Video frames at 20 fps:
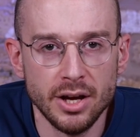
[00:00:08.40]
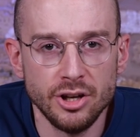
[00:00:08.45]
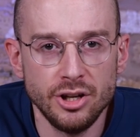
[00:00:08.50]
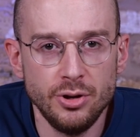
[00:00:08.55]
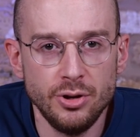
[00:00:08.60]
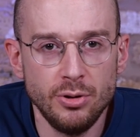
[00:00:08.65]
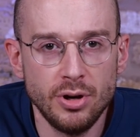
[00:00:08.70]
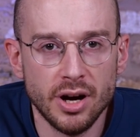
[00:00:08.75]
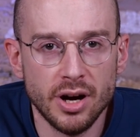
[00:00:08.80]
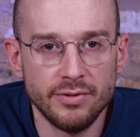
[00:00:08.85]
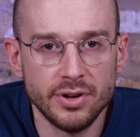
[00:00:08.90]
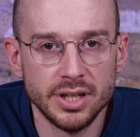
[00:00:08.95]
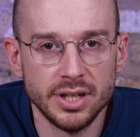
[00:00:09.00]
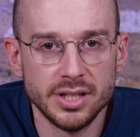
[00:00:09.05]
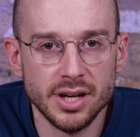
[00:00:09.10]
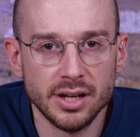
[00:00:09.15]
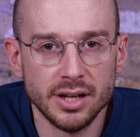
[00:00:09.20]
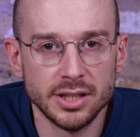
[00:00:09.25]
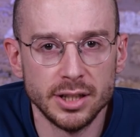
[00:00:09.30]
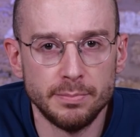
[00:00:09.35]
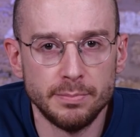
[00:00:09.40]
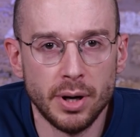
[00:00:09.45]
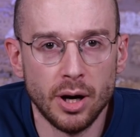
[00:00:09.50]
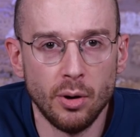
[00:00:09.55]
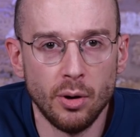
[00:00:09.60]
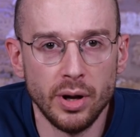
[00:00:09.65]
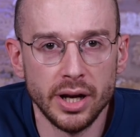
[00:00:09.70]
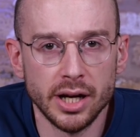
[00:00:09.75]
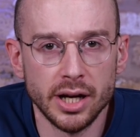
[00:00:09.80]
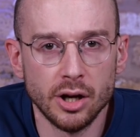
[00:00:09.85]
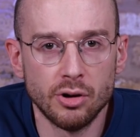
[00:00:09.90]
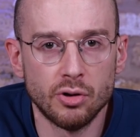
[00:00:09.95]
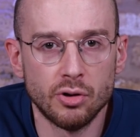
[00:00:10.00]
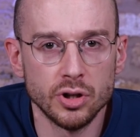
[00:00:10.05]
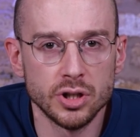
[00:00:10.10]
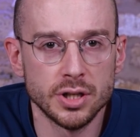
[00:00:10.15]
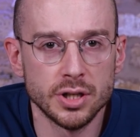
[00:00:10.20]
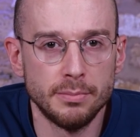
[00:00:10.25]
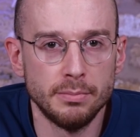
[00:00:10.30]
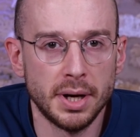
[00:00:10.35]
YouGov conducted polling
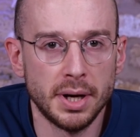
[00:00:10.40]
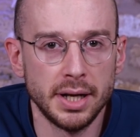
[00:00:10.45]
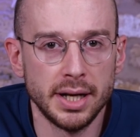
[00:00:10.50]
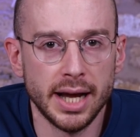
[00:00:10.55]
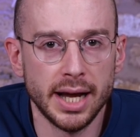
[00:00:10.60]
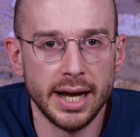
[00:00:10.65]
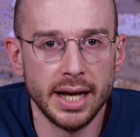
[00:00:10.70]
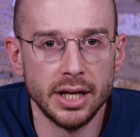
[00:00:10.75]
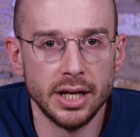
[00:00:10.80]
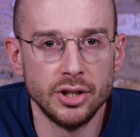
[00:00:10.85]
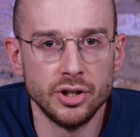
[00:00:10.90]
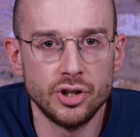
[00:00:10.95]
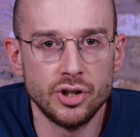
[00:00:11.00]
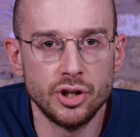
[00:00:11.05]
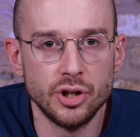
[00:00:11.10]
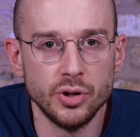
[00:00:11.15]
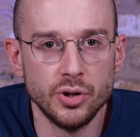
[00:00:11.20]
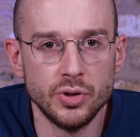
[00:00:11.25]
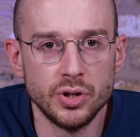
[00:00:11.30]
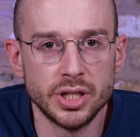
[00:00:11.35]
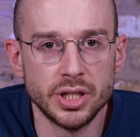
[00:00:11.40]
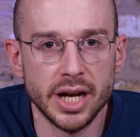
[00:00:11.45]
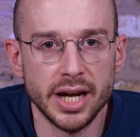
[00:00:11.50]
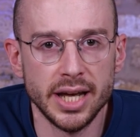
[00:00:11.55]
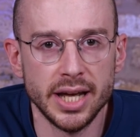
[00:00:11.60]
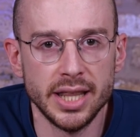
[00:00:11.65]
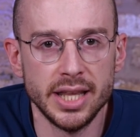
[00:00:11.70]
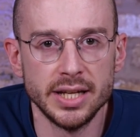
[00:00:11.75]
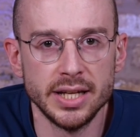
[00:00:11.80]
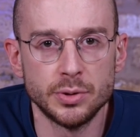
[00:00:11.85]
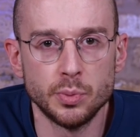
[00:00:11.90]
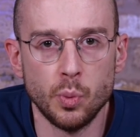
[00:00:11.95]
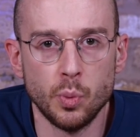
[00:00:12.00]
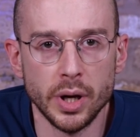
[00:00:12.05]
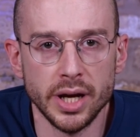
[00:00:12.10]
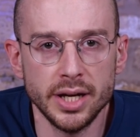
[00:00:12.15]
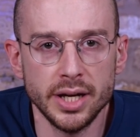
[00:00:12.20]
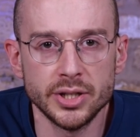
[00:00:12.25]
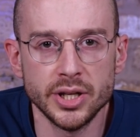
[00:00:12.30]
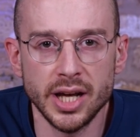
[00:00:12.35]
across Monday and Tuesday this
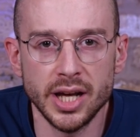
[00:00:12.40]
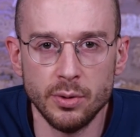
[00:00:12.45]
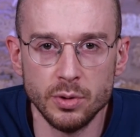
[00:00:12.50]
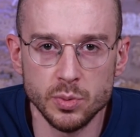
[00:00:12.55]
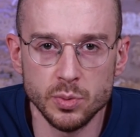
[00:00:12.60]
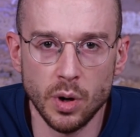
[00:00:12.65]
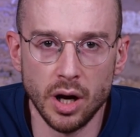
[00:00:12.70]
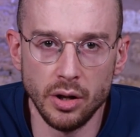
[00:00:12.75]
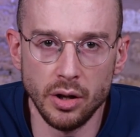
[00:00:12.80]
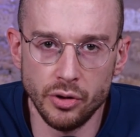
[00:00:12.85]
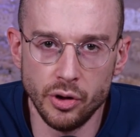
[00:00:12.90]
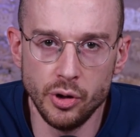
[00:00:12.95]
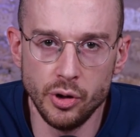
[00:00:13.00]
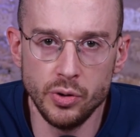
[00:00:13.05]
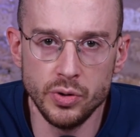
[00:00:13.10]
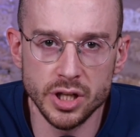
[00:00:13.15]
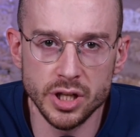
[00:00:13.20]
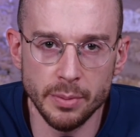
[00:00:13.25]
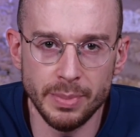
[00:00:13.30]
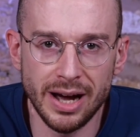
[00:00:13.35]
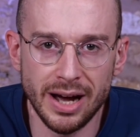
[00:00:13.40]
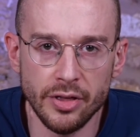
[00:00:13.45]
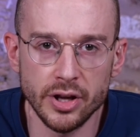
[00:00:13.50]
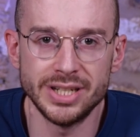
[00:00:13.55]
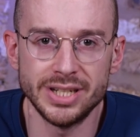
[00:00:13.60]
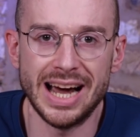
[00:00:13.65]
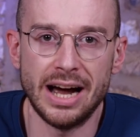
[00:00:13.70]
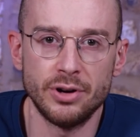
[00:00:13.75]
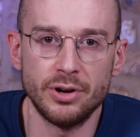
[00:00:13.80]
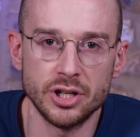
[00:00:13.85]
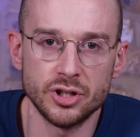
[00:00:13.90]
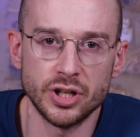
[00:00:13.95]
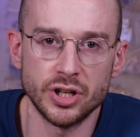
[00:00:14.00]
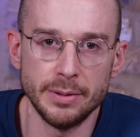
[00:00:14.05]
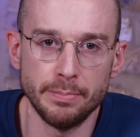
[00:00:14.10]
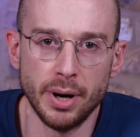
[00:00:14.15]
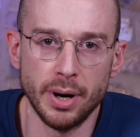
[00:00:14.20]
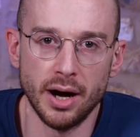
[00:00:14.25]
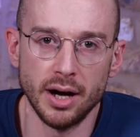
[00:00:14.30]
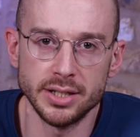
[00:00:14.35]
week. So that was while news about the Downing
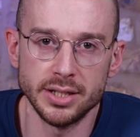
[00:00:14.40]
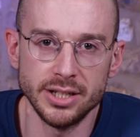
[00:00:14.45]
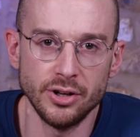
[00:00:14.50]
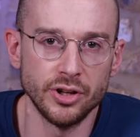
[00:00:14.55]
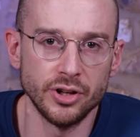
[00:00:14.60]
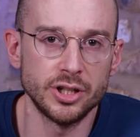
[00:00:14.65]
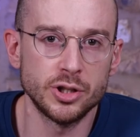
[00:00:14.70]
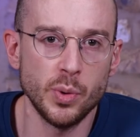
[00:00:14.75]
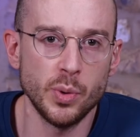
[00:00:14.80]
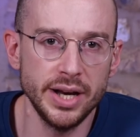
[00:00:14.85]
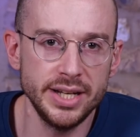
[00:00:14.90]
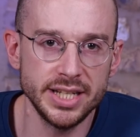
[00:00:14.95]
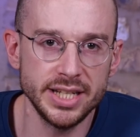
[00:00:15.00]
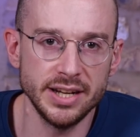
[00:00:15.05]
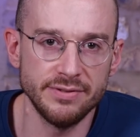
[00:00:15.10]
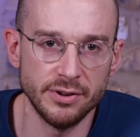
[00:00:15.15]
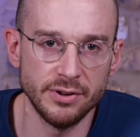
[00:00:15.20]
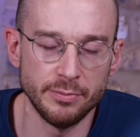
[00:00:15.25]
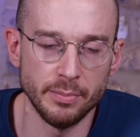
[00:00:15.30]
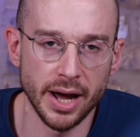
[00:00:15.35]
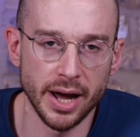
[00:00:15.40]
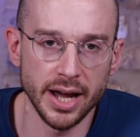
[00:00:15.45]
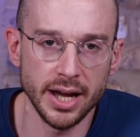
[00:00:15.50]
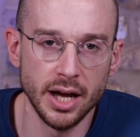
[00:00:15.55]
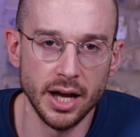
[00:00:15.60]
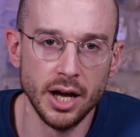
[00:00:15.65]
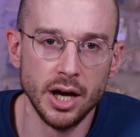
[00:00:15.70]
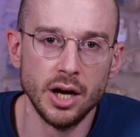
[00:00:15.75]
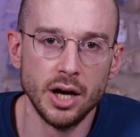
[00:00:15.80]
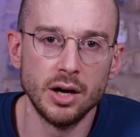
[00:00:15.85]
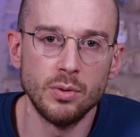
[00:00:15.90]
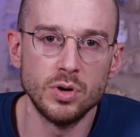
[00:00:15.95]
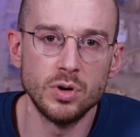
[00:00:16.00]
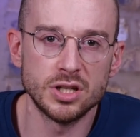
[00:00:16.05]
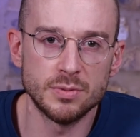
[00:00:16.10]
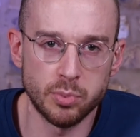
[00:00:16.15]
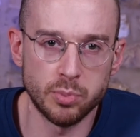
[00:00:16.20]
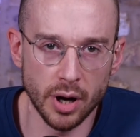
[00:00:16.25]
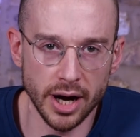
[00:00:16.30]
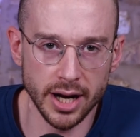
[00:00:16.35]
Street party on the twentieth of May
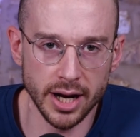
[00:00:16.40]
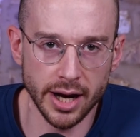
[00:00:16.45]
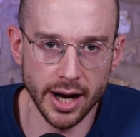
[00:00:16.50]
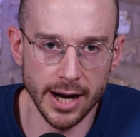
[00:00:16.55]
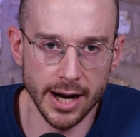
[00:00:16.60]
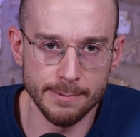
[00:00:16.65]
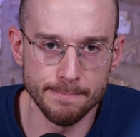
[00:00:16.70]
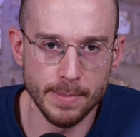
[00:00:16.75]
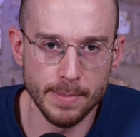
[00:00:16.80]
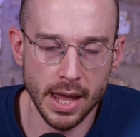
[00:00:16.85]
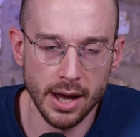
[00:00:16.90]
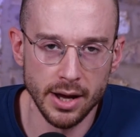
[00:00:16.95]
was breaking.